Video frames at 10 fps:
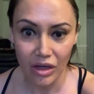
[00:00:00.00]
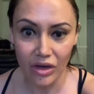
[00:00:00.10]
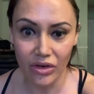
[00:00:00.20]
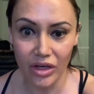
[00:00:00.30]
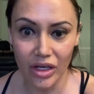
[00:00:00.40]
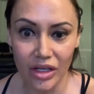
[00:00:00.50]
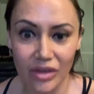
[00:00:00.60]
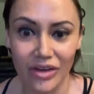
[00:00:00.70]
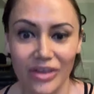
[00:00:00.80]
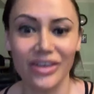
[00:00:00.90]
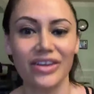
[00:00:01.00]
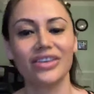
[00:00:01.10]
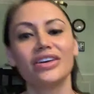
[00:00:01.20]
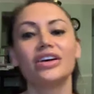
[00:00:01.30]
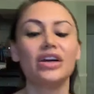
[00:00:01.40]
Okay.
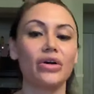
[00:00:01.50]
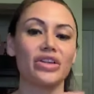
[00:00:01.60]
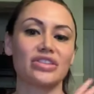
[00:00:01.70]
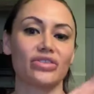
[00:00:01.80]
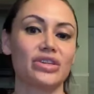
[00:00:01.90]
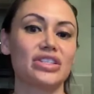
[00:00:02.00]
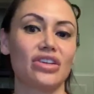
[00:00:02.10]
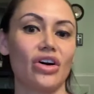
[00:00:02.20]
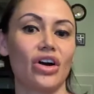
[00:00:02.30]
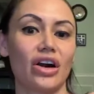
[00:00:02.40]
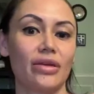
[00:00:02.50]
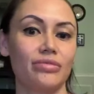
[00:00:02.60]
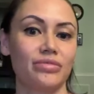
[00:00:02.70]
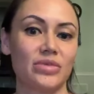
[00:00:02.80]
Let's go into the arm.